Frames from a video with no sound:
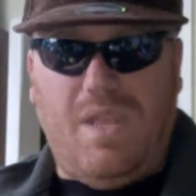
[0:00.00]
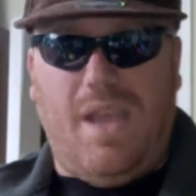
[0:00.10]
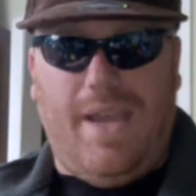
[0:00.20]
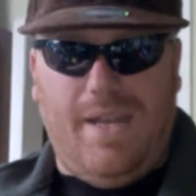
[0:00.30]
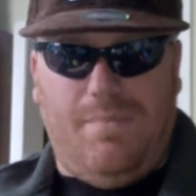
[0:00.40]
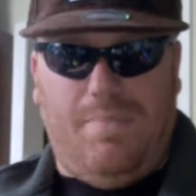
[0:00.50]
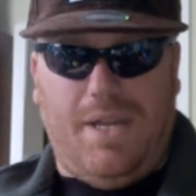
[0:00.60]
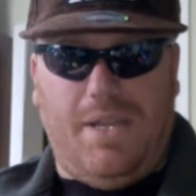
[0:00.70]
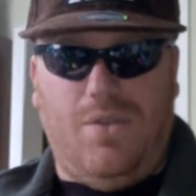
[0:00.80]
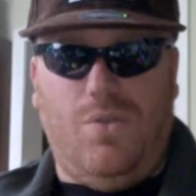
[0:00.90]
had a
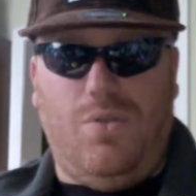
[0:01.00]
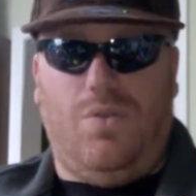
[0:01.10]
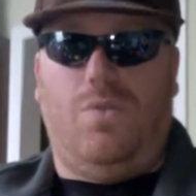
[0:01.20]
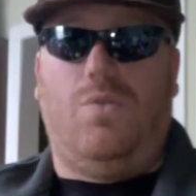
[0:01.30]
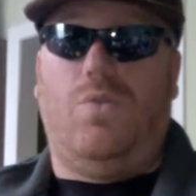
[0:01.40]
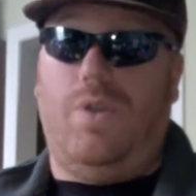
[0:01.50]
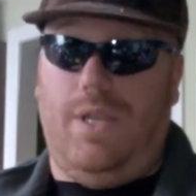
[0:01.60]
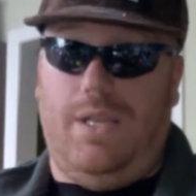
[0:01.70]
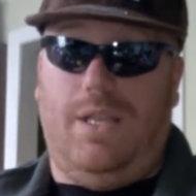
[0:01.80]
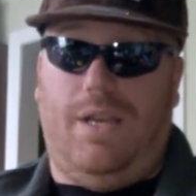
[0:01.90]
buddy who
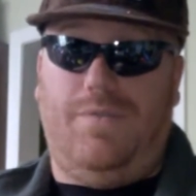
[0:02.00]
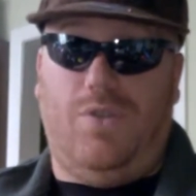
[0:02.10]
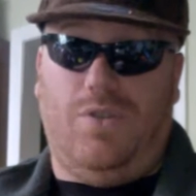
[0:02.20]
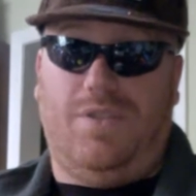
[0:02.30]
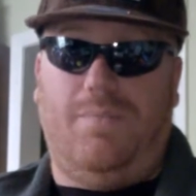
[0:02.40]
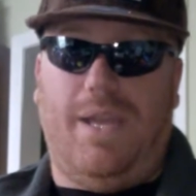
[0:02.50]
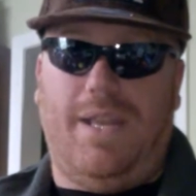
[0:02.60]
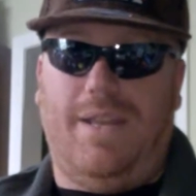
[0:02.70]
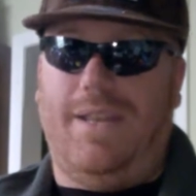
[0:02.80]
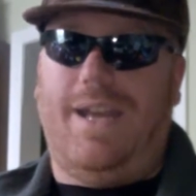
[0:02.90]
really loved Rosen
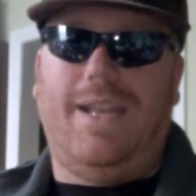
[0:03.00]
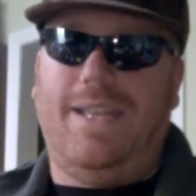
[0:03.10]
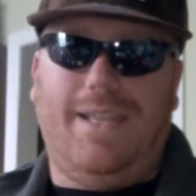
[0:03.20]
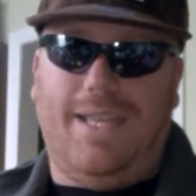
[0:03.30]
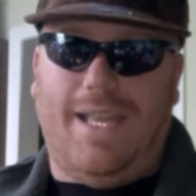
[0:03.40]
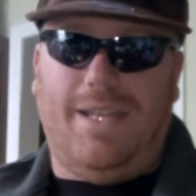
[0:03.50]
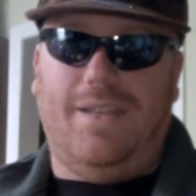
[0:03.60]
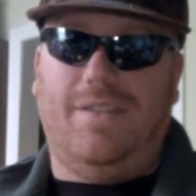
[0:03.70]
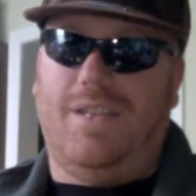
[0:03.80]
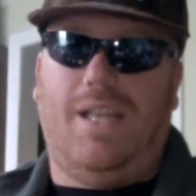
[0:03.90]
Maiden, and I didn't get it
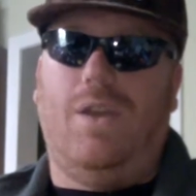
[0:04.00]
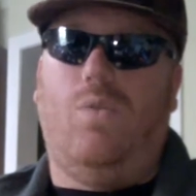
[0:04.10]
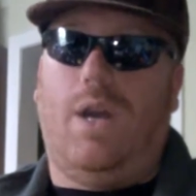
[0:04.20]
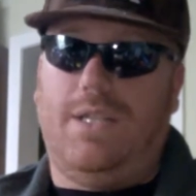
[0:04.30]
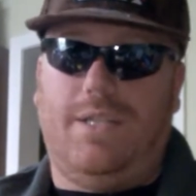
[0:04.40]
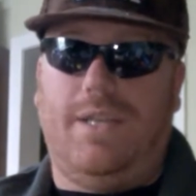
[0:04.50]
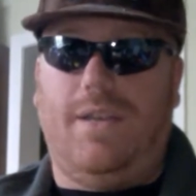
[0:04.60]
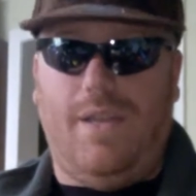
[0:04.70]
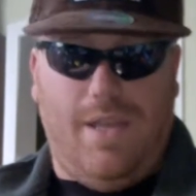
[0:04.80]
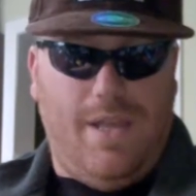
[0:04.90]
until I watched
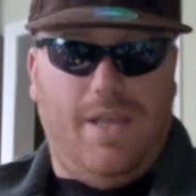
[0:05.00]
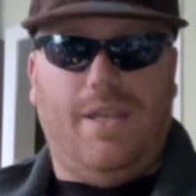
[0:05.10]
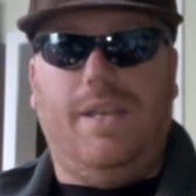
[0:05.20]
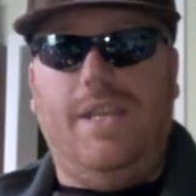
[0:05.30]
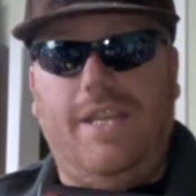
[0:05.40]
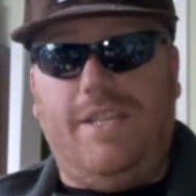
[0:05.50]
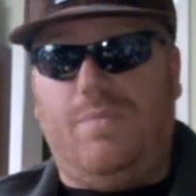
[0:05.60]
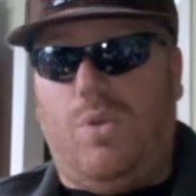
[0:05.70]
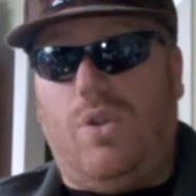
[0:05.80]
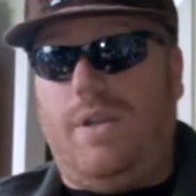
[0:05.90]
it. Needs
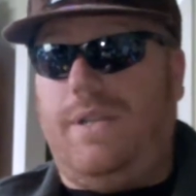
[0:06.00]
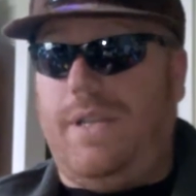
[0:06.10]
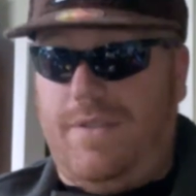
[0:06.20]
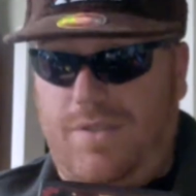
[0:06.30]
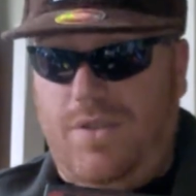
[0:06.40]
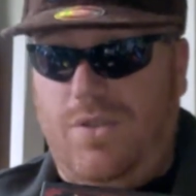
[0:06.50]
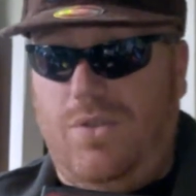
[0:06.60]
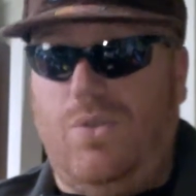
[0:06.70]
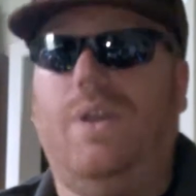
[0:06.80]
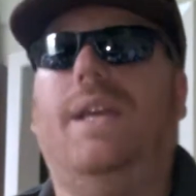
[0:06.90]
more
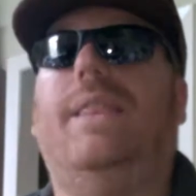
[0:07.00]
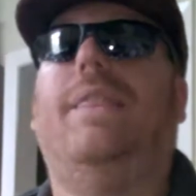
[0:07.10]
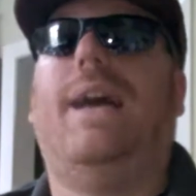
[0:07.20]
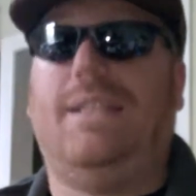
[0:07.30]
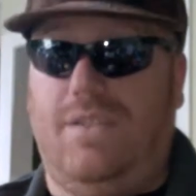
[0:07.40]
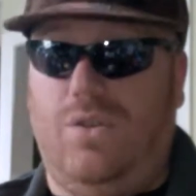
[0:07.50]
desu. That's an